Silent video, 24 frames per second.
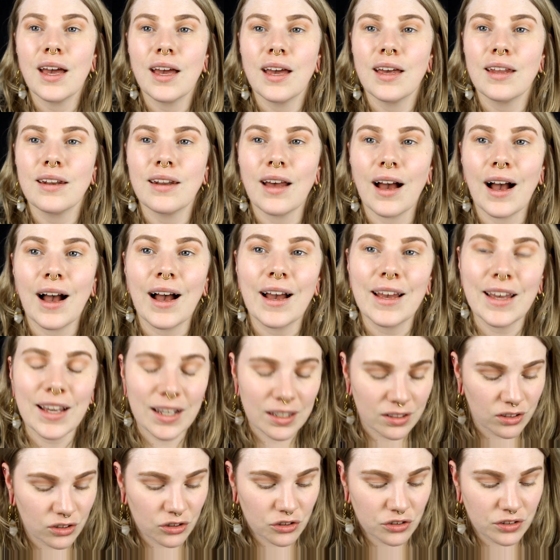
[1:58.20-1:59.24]
And I
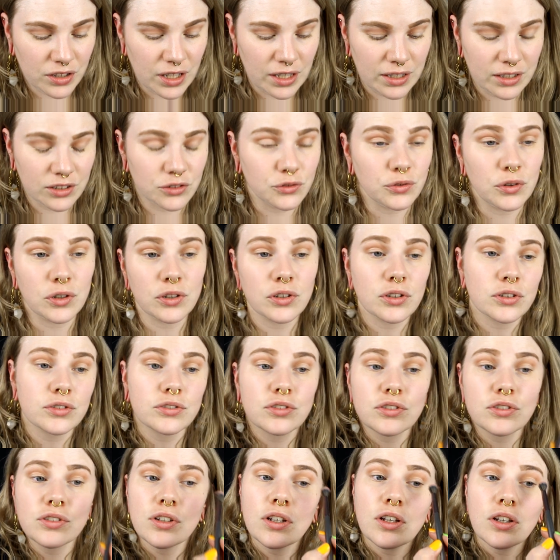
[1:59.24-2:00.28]
understand that you are
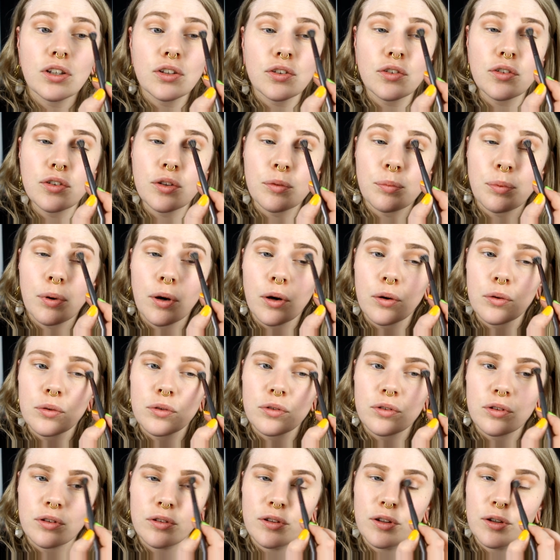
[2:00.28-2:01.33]
not
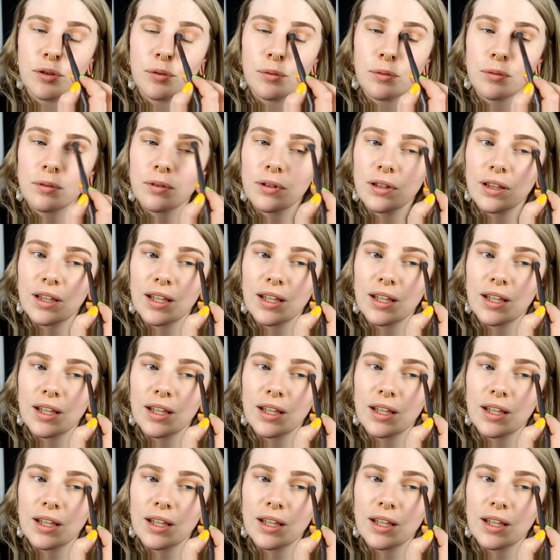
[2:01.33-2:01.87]
supposed to do